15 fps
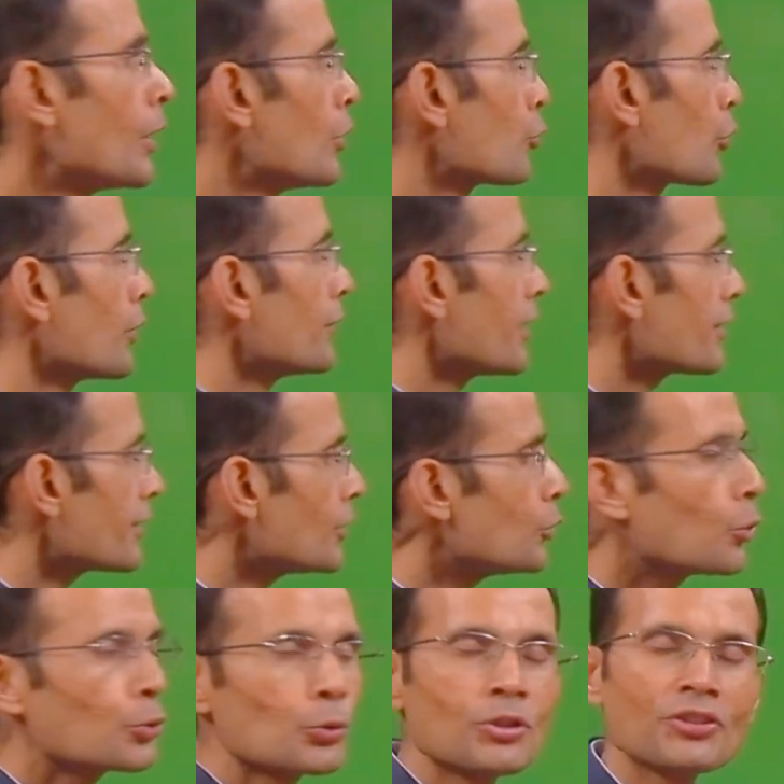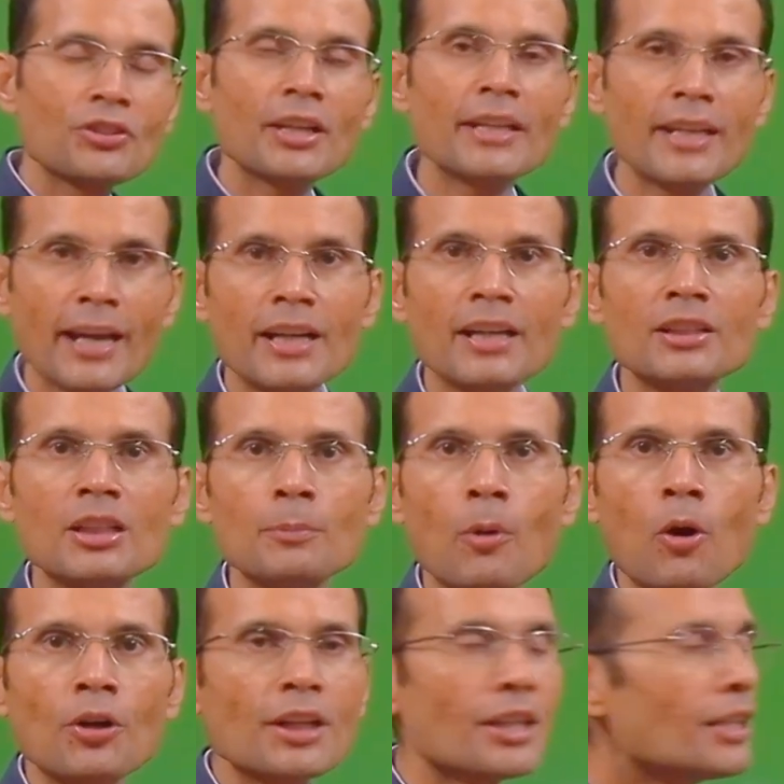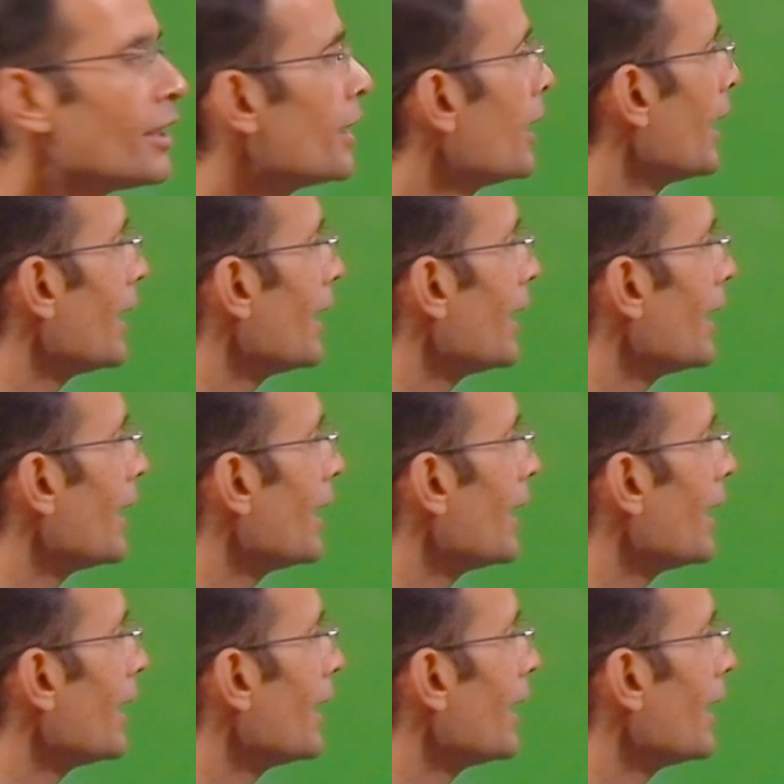So if the CO2 is retained in the body,